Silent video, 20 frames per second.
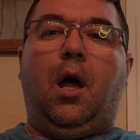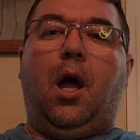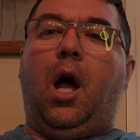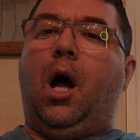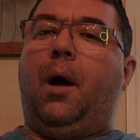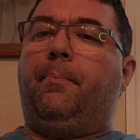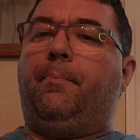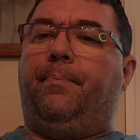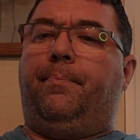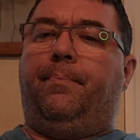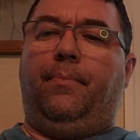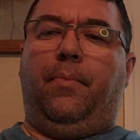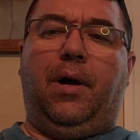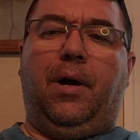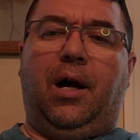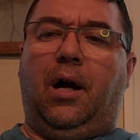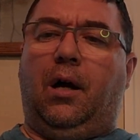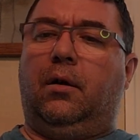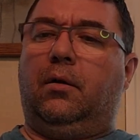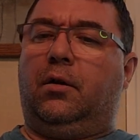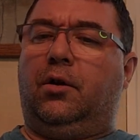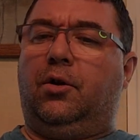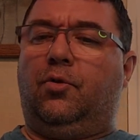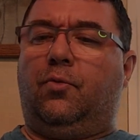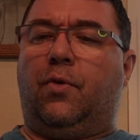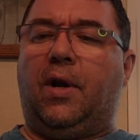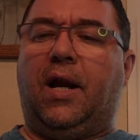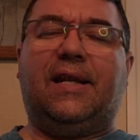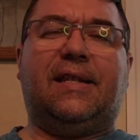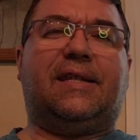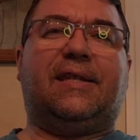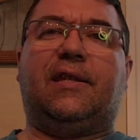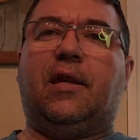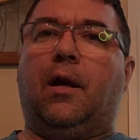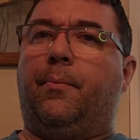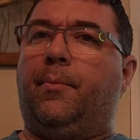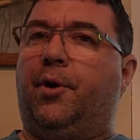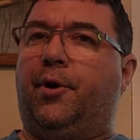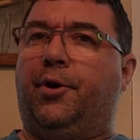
A, a great summer